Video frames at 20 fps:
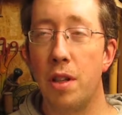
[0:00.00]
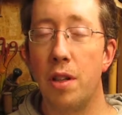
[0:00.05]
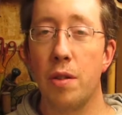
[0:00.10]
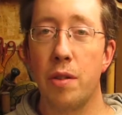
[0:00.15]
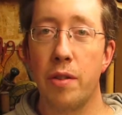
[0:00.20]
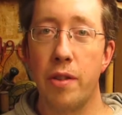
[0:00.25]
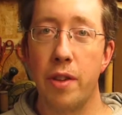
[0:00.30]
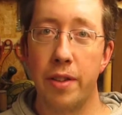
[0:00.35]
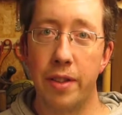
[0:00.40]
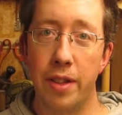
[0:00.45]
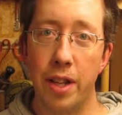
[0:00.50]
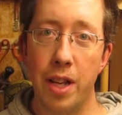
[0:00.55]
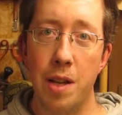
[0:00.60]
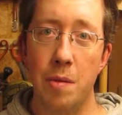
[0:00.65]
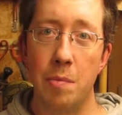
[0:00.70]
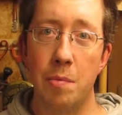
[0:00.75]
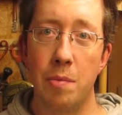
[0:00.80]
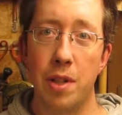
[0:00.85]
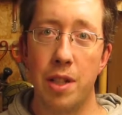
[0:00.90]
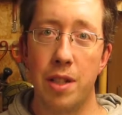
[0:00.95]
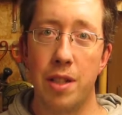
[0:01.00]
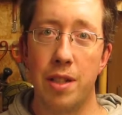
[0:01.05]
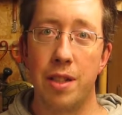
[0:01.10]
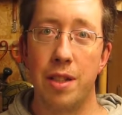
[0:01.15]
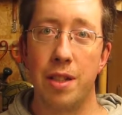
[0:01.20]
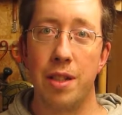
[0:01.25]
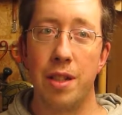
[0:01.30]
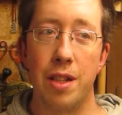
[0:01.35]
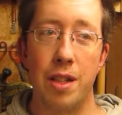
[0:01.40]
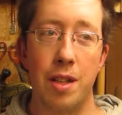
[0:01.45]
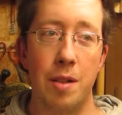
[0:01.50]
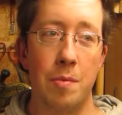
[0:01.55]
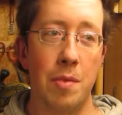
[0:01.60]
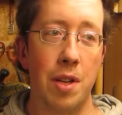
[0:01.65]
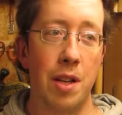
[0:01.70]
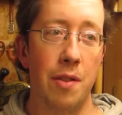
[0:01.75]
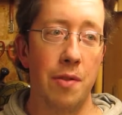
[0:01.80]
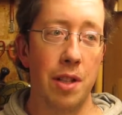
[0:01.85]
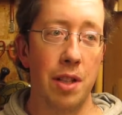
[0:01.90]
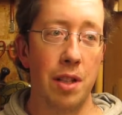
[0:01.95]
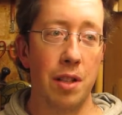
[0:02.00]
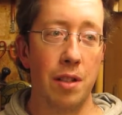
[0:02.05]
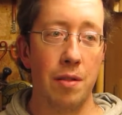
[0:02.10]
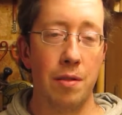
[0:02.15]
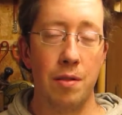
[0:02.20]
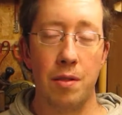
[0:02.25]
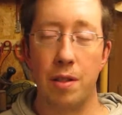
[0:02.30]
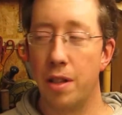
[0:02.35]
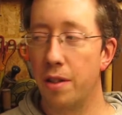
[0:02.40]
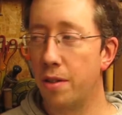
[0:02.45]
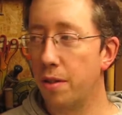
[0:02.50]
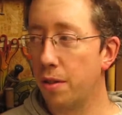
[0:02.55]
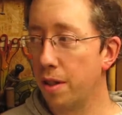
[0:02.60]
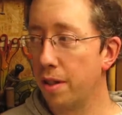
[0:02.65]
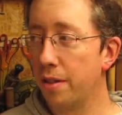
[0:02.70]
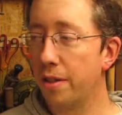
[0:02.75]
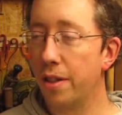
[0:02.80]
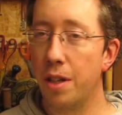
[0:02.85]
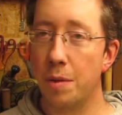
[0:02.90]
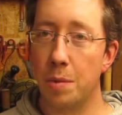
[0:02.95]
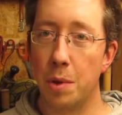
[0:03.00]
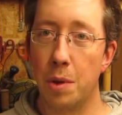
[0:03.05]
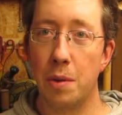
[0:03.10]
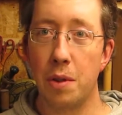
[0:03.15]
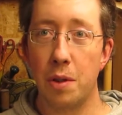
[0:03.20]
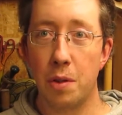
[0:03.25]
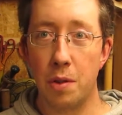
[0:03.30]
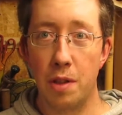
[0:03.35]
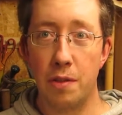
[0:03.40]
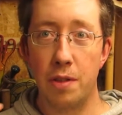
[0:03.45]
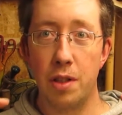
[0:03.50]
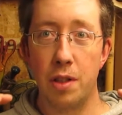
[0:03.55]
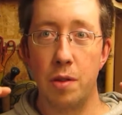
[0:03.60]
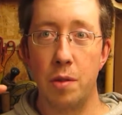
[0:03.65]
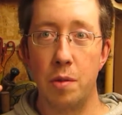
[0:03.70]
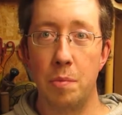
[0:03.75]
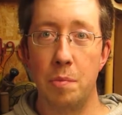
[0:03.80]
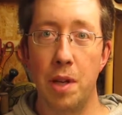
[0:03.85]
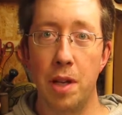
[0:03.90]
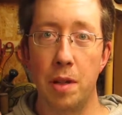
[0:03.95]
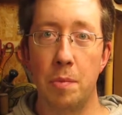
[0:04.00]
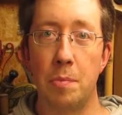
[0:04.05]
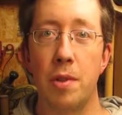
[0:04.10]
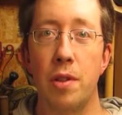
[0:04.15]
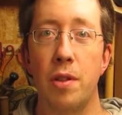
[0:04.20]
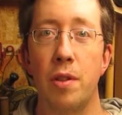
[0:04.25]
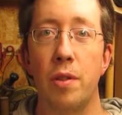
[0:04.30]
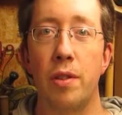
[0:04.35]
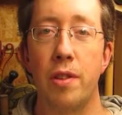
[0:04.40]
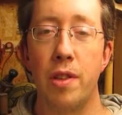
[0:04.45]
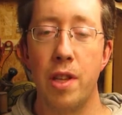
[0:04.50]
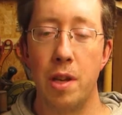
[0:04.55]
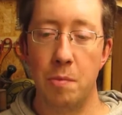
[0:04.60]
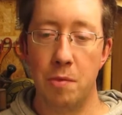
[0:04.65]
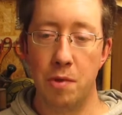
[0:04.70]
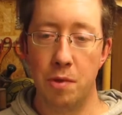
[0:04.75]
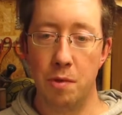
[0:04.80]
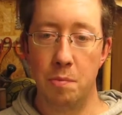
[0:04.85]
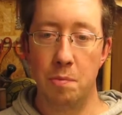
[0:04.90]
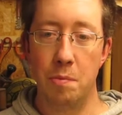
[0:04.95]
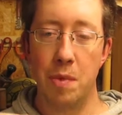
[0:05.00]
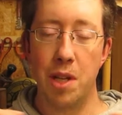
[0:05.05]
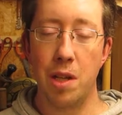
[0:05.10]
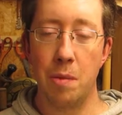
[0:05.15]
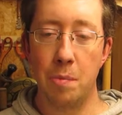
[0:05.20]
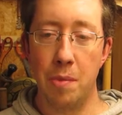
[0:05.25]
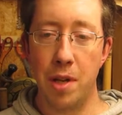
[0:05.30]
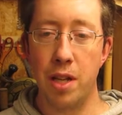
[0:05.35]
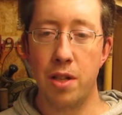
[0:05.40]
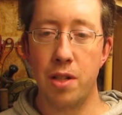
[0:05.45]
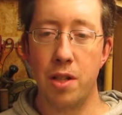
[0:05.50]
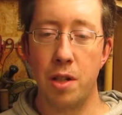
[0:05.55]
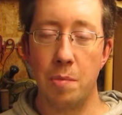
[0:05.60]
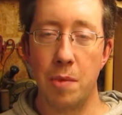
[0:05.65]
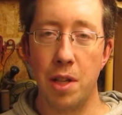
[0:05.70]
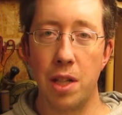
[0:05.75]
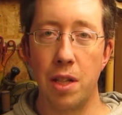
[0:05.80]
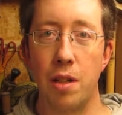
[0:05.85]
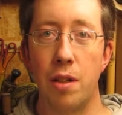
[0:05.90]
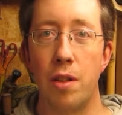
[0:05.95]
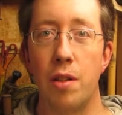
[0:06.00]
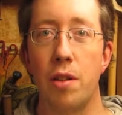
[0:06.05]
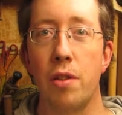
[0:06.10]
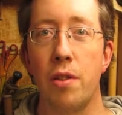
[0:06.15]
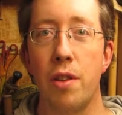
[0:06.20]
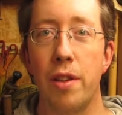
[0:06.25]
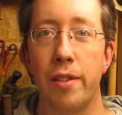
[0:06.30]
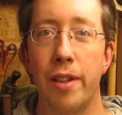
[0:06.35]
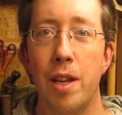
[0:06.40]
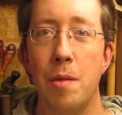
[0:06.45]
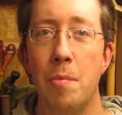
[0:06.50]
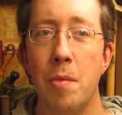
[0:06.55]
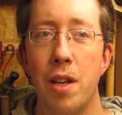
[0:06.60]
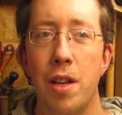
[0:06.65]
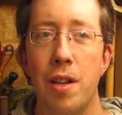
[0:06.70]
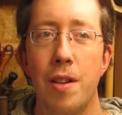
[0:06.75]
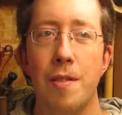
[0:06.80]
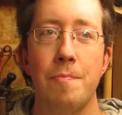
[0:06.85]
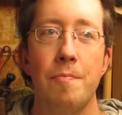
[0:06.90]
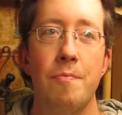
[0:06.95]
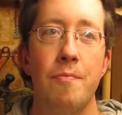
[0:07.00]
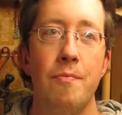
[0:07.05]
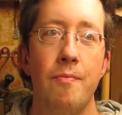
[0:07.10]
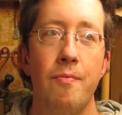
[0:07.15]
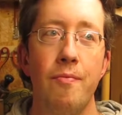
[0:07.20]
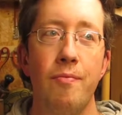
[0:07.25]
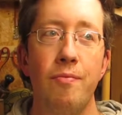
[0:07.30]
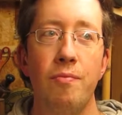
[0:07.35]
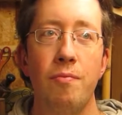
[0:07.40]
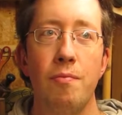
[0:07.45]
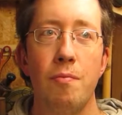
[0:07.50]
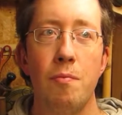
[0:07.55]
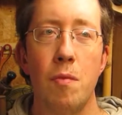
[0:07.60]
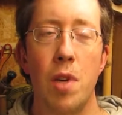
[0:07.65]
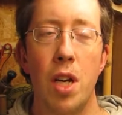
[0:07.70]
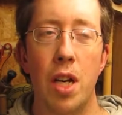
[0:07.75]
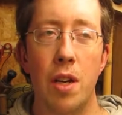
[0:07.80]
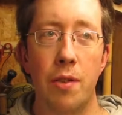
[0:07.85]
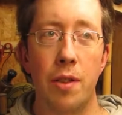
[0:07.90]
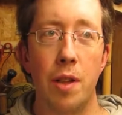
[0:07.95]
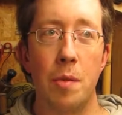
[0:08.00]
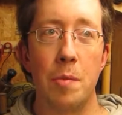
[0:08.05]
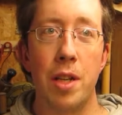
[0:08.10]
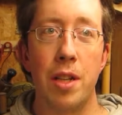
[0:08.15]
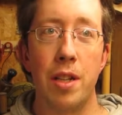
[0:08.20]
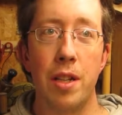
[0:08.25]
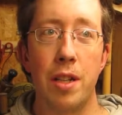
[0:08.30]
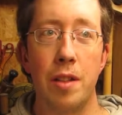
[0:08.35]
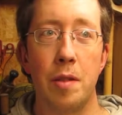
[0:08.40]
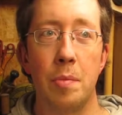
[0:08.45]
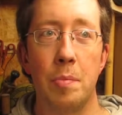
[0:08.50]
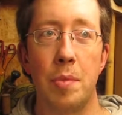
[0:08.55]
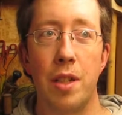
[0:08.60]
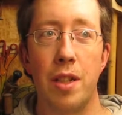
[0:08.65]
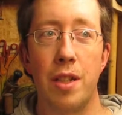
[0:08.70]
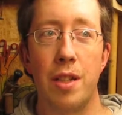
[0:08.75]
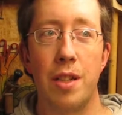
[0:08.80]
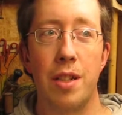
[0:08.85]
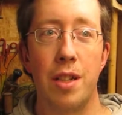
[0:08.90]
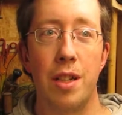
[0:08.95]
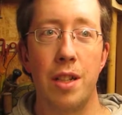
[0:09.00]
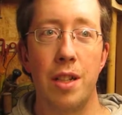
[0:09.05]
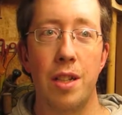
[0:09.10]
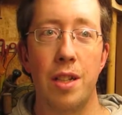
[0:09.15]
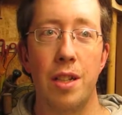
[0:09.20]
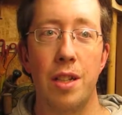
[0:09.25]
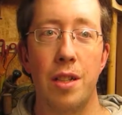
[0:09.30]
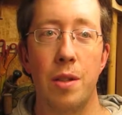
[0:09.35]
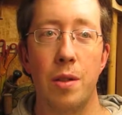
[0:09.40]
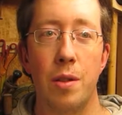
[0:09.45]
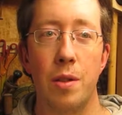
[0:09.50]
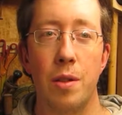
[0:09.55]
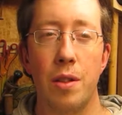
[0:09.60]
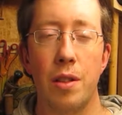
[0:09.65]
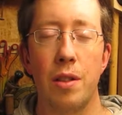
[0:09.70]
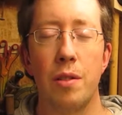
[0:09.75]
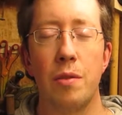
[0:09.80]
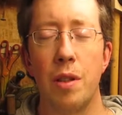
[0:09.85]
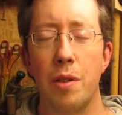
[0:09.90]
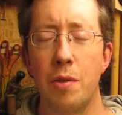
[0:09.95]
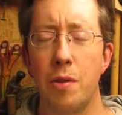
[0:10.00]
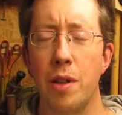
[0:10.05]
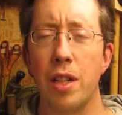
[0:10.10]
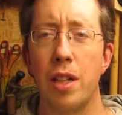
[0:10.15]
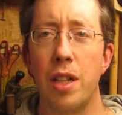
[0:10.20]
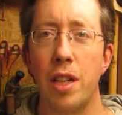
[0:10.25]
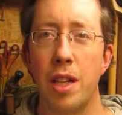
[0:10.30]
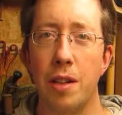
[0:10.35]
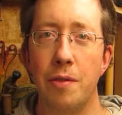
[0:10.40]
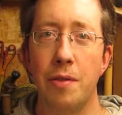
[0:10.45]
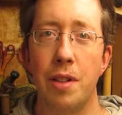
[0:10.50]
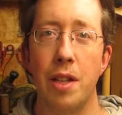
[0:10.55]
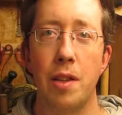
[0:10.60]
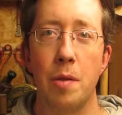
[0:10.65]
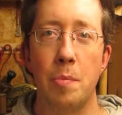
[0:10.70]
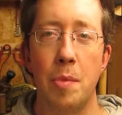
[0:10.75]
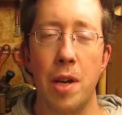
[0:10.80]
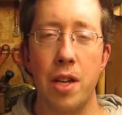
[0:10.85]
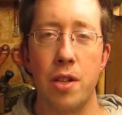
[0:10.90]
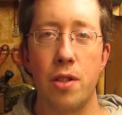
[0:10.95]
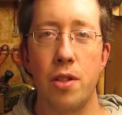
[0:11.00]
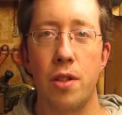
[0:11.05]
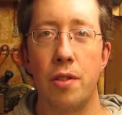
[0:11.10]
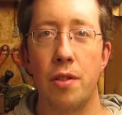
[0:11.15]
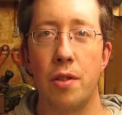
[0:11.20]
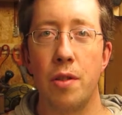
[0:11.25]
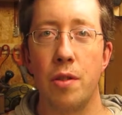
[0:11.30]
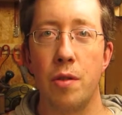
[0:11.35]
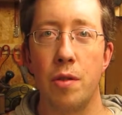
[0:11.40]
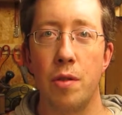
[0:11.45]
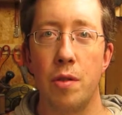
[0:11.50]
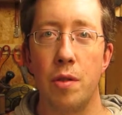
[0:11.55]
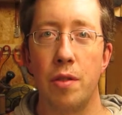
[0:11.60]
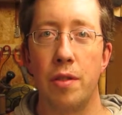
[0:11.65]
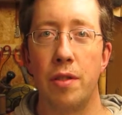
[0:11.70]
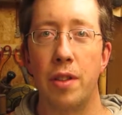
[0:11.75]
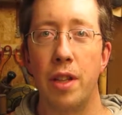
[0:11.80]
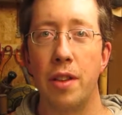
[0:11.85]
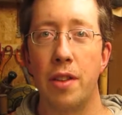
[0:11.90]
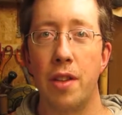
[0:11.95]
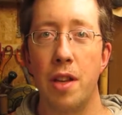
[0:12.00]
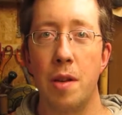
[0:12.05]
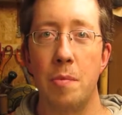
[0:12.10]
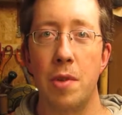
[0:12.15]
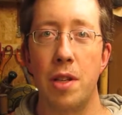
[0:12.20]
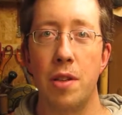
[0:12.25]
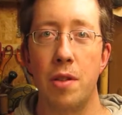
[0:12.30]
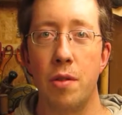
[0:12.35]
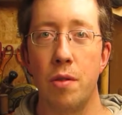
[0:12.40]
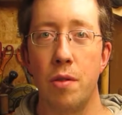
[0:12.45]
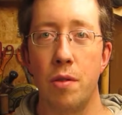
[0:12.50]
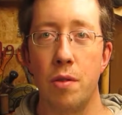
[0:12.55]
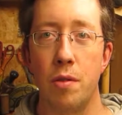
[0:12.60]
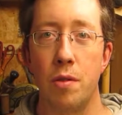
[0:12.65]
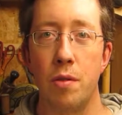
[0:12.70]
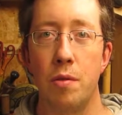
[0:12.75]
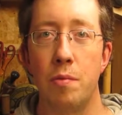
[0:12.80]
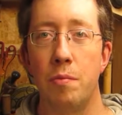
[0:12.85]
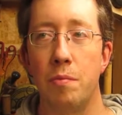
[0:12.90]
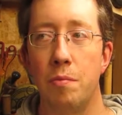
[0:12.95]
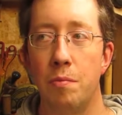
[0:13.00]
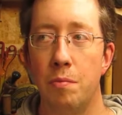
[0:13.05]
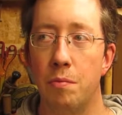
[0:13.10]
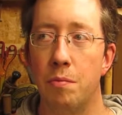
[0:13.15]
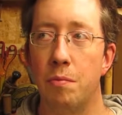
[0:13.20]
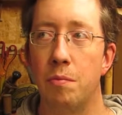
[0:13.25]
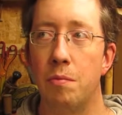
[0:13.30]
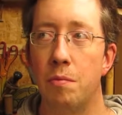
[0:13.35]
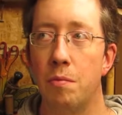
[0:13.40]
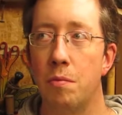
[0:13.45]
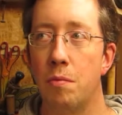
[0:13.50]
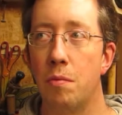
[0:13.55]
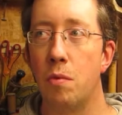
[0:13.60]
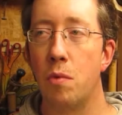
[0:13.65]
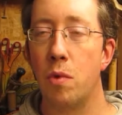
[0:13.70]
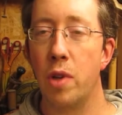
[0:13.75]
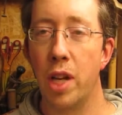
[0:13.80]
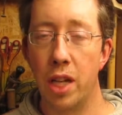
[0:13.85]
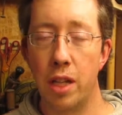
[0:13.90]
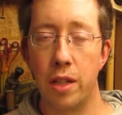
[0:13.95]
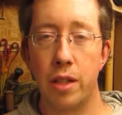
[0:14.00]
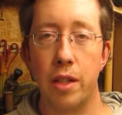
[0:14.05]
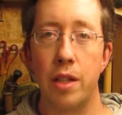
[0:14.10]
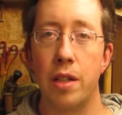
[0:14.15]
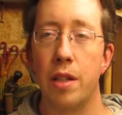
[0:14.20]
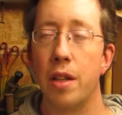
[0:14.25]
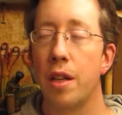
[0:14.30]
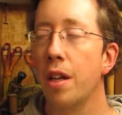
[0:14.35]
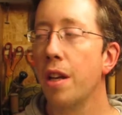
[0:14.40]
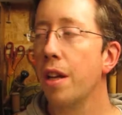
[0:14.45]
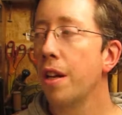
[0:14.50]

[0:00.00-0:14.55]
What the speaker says: all look the same, but I'm having, as you can see, I'm having trouble to mass produce them, to make a batch and make it all look the same. I have some ideas, but quite frankly, I haven't had the patience to set them into reality.